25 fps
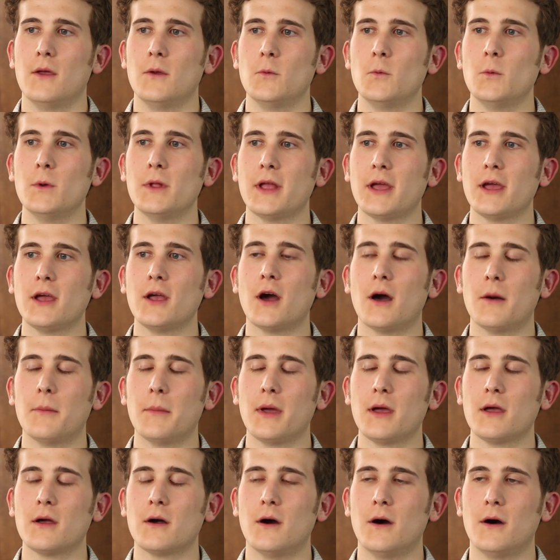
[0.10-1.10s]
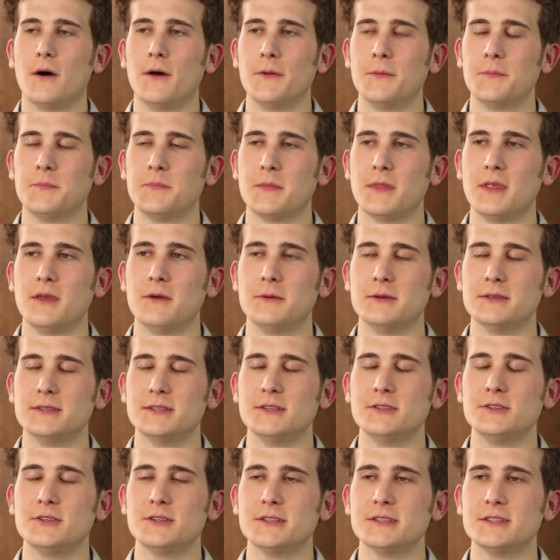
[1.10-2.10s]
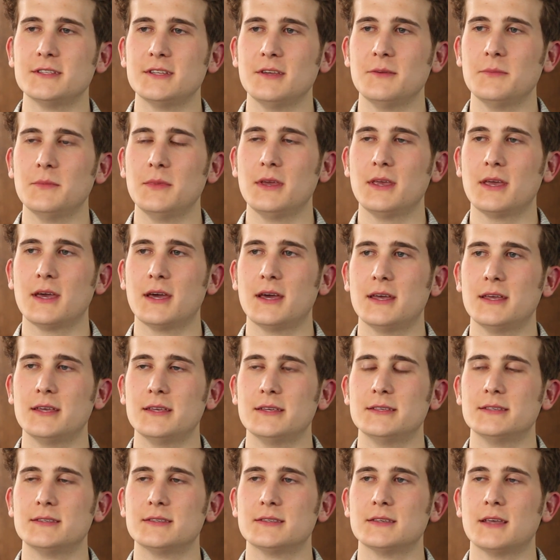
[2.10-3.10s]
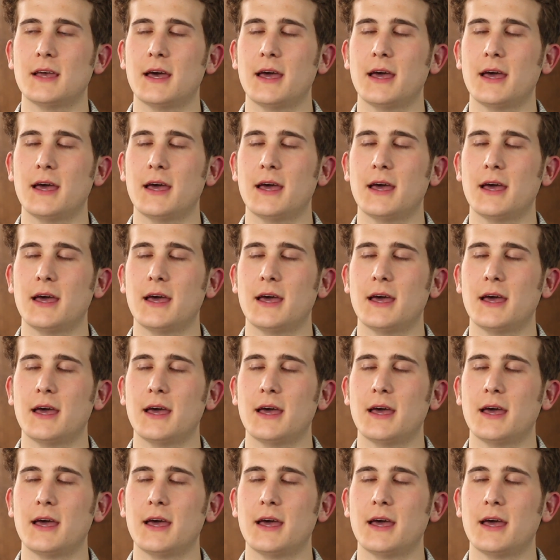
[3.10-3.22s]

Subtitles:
When I got my call, it was interesting because